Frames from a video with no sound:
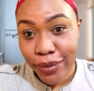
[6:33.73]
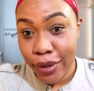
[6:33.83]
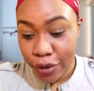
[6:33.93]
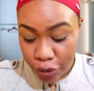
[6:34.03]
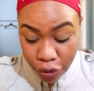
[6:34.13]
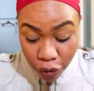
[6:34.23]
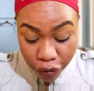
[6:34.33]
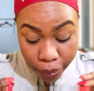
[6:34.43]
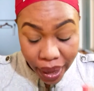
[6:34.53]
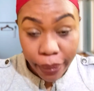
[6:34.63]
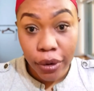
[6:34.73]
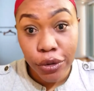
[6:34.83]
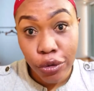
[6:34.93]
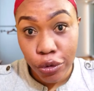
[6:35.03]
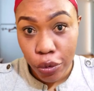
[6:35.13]
So for me, I'm going
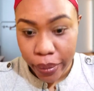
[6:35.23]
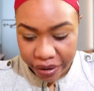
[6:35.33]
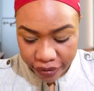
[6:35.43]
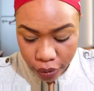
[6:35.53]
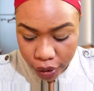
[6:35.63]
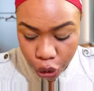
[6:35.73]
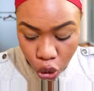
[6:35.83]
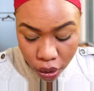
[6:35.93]
to do my foundation.